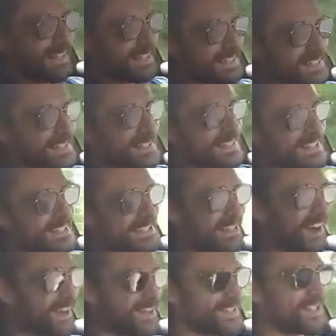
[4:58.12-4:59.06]

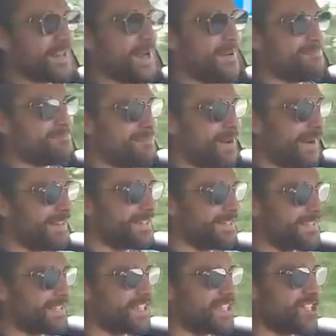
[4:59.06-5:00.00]
such a
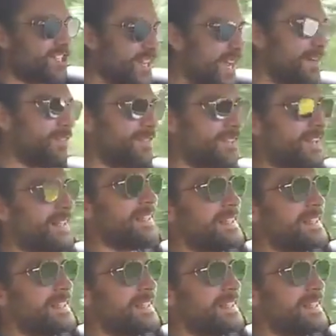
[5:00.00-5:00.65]
punchy shift.